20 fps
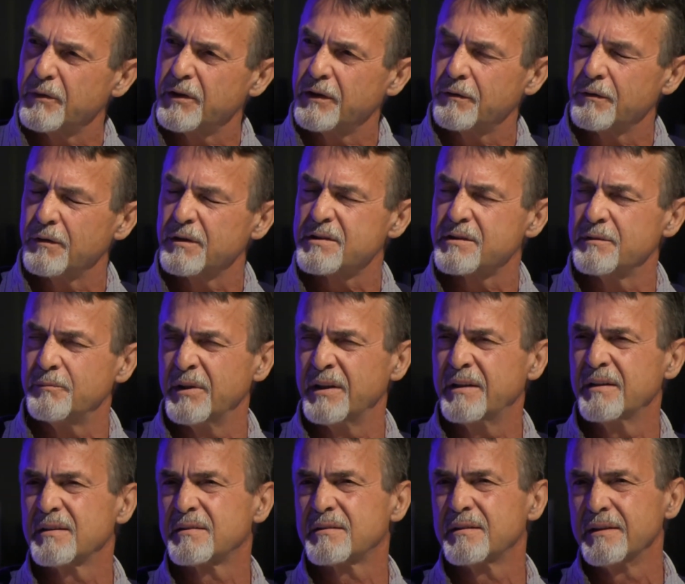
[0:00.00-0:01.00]
Because the
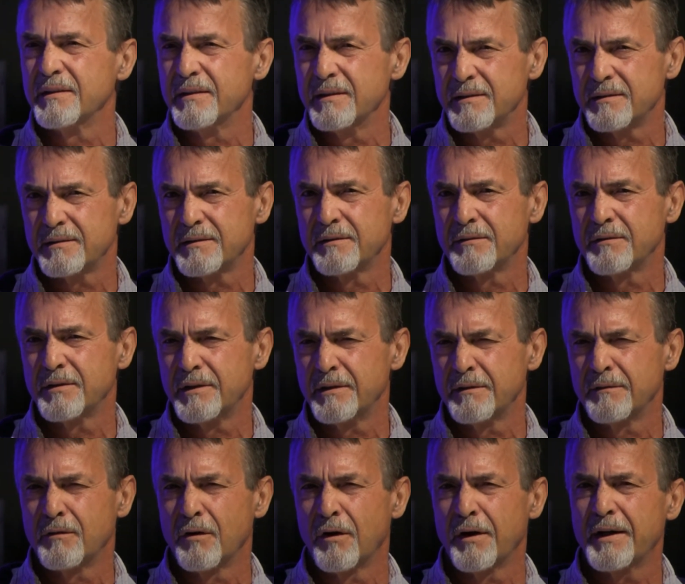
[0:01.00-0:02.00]
biggest thing is
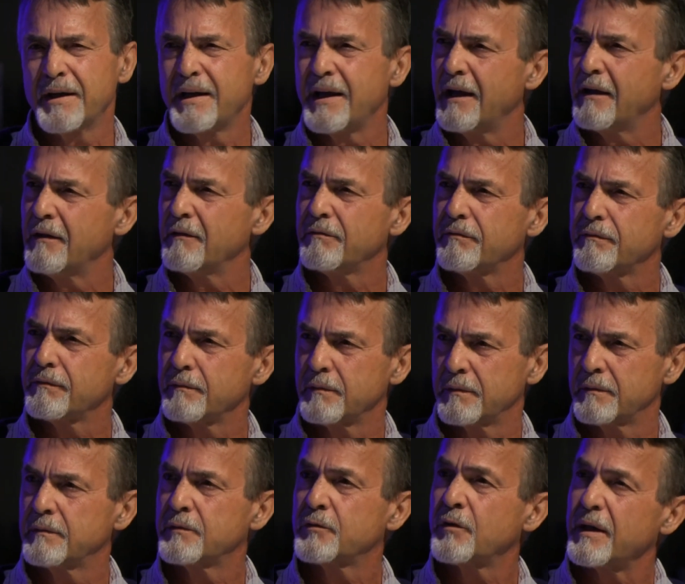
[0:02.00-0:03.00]
you've got to have
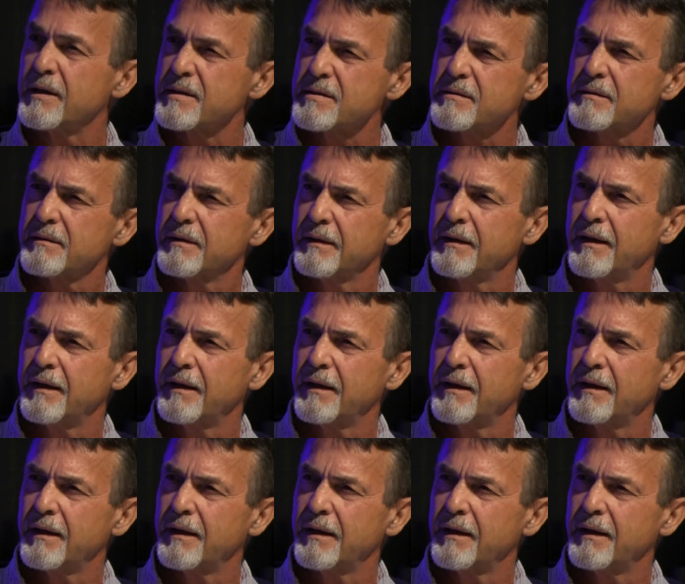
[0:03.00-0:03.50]
trust.